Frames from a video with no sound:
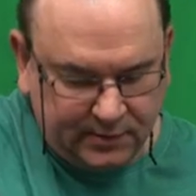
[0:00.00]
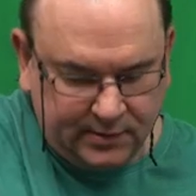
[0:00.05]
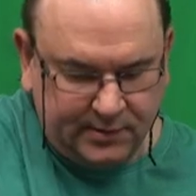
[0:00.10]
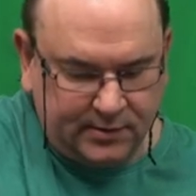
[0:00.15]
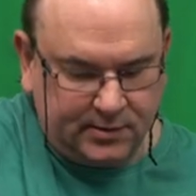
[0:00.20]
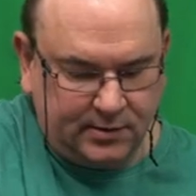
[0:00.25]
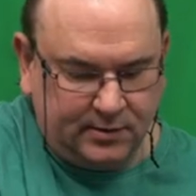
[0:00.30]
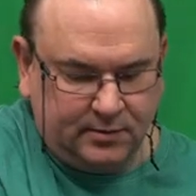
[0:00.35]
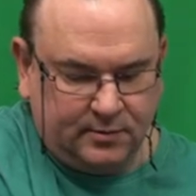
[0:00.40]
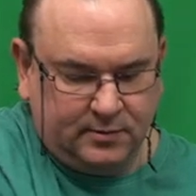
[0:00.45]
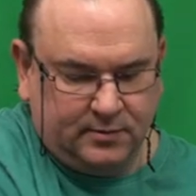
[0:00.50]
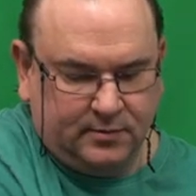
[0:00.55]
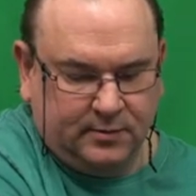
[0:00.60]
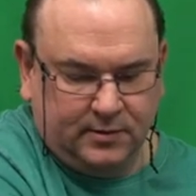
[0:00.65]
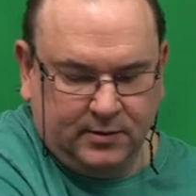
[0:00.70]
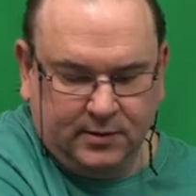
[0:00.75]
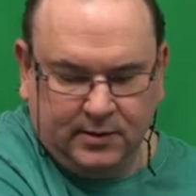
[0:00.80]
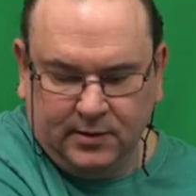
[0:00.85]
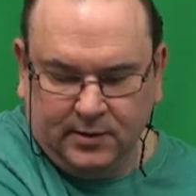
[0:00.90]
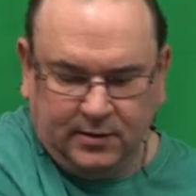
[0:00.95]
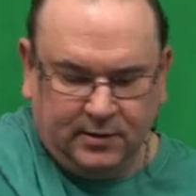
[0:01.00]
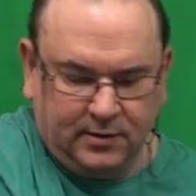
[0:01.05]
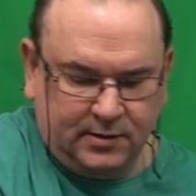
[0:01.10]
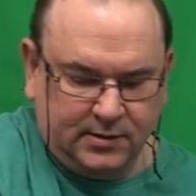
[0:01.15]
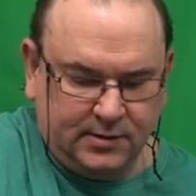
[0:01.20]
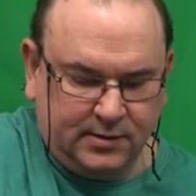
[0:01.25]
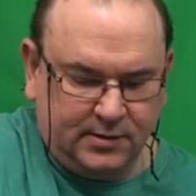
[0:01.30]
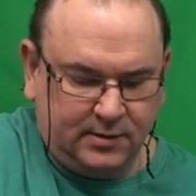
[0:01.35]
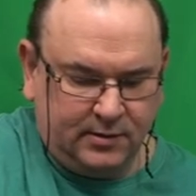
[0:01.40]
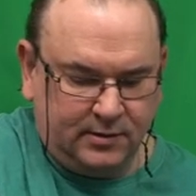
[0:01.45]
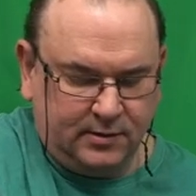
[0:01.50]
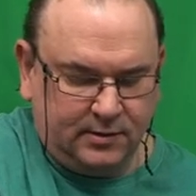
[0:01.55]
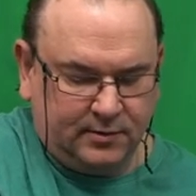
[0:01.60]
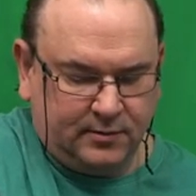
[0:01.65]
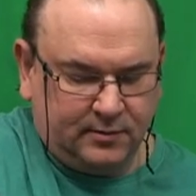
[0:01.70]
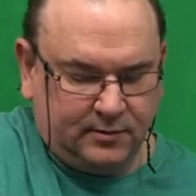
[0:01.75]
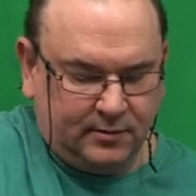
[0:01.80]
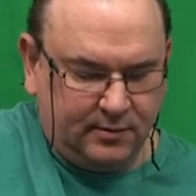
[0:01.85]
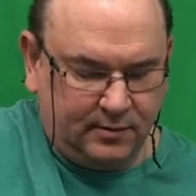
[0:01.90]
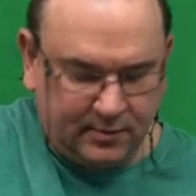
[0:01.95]
these sticking
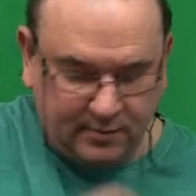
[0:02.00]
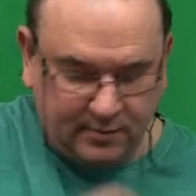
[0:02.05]
out to